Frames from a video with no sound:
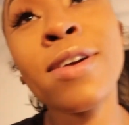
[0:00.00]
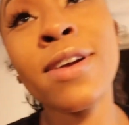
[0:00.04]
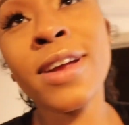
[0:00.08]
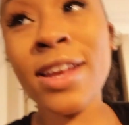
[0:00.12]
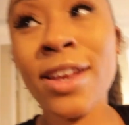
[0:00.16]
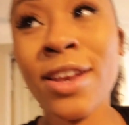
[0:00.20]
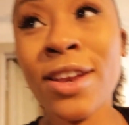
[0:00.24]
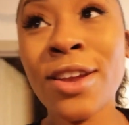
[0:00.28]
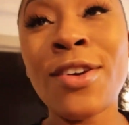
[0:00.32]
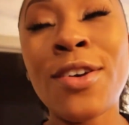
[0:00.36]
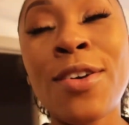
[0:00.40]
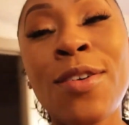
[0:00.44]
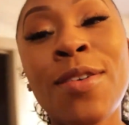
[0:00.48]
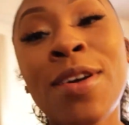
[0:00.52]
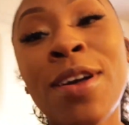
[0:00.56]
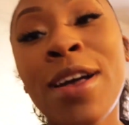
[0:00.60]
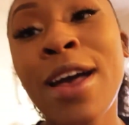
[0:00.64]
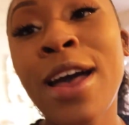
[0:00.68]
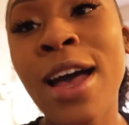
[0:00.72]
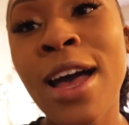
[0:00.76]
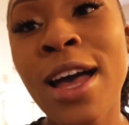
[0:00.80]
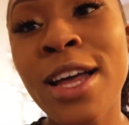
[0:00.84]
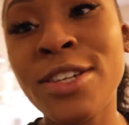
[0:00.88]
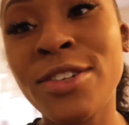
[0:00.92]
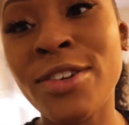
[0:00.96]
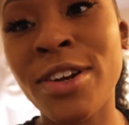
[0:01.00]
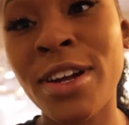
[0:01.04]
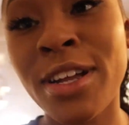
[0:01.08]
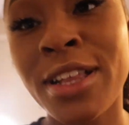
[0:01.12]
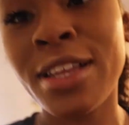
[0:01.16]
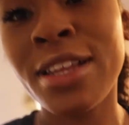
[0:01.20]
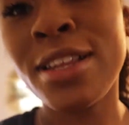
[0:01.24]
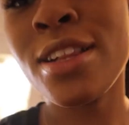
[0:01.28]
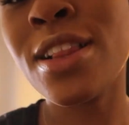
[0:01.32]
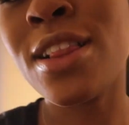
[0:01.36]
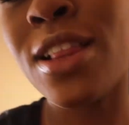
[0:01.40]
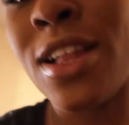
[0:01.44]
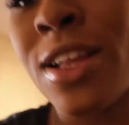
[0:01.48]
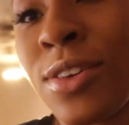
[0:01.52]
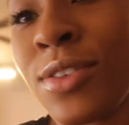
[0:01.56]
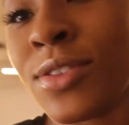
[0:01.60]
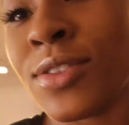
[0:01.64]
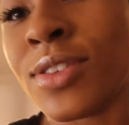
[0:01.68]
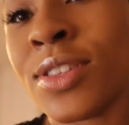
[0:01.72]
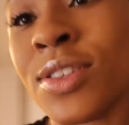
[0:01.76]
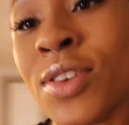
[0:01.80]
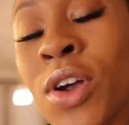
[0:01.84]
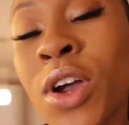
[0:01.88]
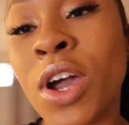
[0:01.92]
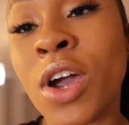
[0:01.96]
already know, I dry cleaned clothes.